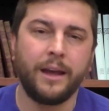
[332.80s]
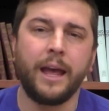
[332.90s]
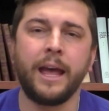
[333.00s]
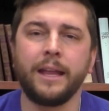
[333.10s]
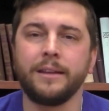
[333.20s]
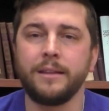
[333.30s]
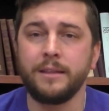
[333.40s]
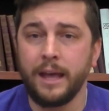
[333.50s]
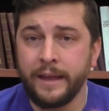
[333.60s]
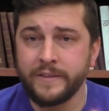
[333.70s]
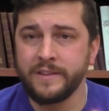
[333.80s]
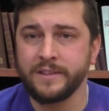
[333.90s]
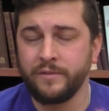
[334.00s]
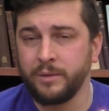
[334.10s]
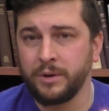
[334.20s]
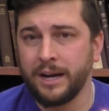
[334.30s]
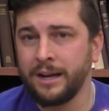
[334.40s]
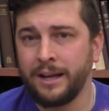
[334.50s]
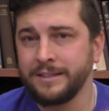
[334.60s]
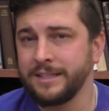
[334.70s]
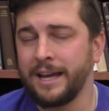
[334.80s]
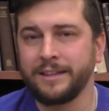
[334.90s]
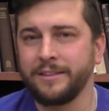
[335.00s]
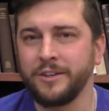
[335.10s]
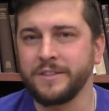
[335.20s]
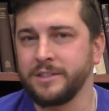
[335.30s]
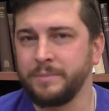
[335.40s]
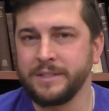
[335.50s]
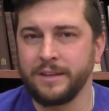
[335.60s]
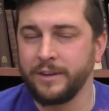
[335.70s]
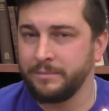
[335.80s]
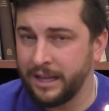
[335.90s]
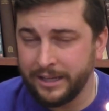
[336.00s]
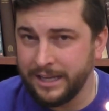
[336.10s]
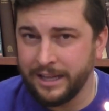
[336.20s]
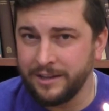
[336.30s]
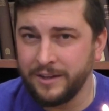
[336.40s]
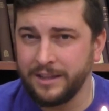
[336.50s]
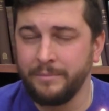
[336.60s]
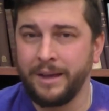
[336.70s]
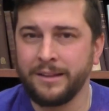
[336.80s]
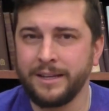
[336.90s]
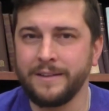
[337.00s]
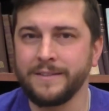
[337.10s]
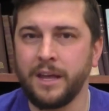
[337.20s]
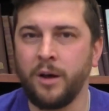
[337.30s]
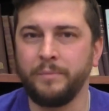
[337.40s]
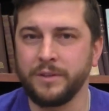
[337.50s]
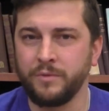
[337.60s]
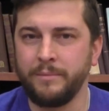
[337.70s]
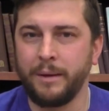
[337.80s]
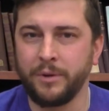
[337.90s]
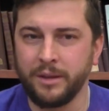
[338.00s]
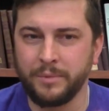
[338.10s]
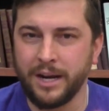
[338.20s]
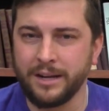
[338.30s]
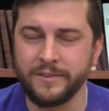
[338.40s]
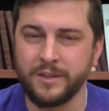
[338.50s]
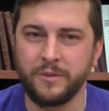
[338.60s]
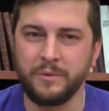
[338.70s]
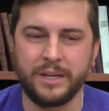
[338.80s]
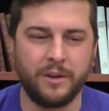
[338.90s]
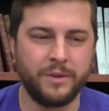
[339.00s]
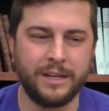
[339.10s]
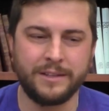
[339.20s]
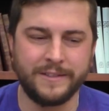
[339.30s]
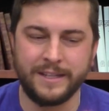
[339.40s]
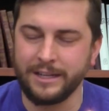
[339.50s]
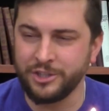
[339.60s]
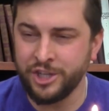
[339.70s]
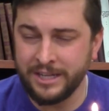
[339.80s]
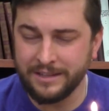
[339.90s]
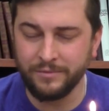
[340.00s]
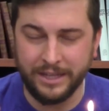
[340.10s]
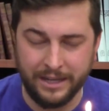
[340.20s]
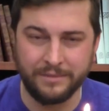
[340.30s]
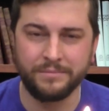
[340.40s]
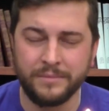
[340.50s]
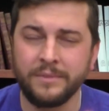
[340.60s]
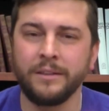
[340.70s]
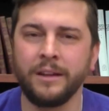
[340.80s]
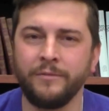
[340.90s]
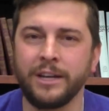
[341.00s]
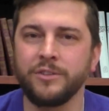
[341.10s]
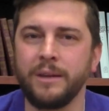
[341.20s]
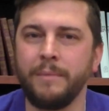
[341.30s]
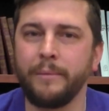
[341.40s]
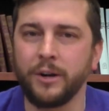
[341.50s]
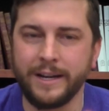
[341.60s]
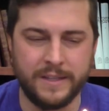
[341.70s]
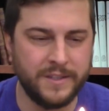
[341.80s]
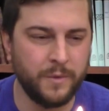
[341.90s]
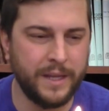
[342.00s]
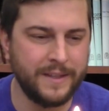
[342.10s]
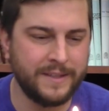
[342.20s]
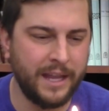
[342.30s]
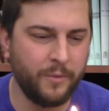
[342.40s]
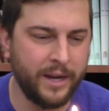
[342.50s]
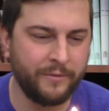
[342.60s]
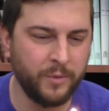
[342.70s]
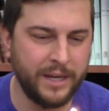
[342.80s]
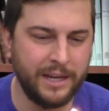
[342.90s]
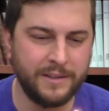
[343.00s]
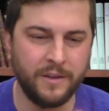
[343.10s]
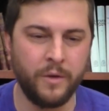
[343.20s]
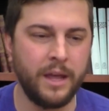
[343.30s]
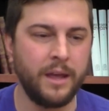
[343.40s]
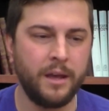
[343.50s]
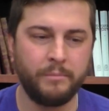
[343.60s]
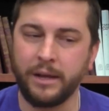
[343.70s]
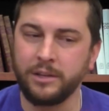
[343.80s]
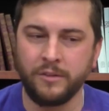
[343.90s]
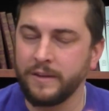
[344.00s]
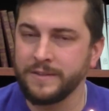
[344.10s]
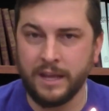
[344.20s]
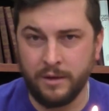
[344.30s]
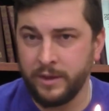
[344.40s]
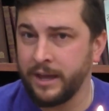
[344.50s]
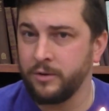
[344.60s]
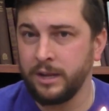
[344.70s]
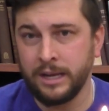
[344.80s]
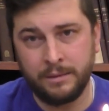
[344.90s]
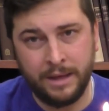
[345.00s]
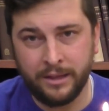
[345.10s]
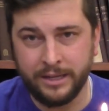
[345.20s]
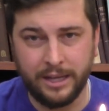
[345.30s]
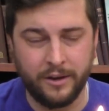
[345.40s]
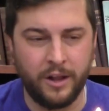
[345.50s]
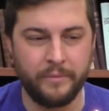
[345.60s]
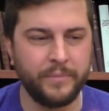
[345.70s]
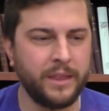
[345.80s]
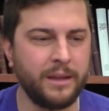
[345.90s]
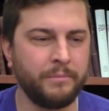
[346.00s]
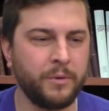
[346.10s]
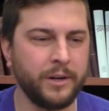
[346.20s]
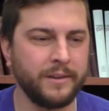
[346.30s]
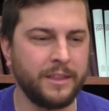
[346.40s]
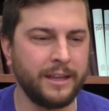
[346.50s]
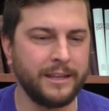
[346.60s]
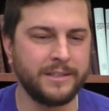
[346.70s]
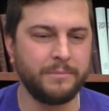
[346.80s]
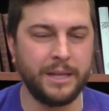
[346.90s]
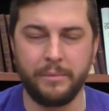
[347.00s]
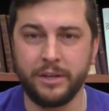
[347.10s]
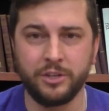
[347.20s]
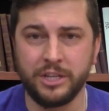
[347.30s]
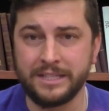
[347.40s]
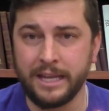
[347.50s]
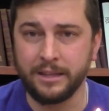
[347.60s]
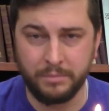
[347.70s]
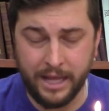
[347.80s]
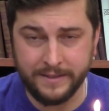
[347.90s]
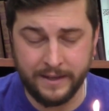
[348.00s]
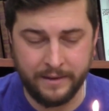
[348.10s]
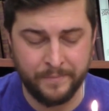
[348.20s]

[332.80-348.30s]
And the essence of the bracha is not that there's a specific melody that you need. The melodies help us remember the bracha so that we don't need to see a sheet, and we can eventually memorize it so we can say it whenever we need to. But you can say it without any melody at all. The important thing is to be able to just say the blessing.